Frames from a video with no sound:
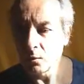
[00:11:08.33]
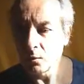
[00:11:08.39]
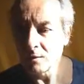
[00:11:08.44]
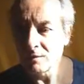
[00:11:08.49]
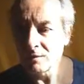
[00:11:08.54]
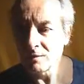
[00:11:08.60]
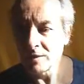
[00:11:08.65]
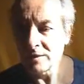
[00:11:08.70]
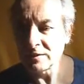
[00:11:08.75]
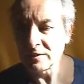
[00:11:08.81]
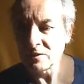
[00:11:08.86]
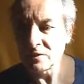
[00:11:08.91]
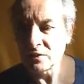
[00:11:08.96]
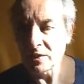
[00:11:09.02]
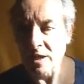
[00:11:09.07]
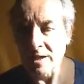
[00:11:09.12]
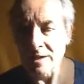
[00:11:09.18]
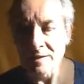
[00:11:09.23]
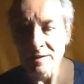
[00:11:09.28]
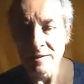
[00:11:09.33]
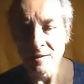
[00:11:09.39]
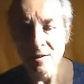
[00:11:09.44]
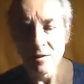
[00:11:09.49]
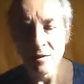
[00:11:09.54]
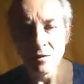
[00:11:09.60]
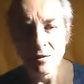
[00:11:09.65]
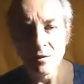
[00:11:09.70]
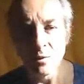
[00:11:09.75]
we fetishize
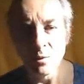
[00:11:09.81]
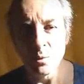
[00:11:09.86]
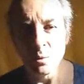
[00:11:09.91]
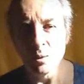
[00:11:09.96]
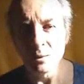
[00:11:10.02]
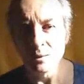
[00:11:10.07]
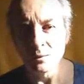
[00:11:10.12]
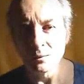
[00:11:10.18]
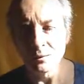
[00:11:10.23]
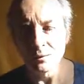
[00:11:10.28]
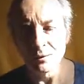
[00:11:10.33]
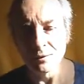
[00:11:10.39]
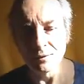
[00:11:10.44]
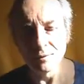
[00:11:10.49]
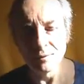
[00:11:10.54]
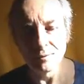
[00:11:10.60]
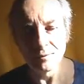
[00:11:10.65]
the world.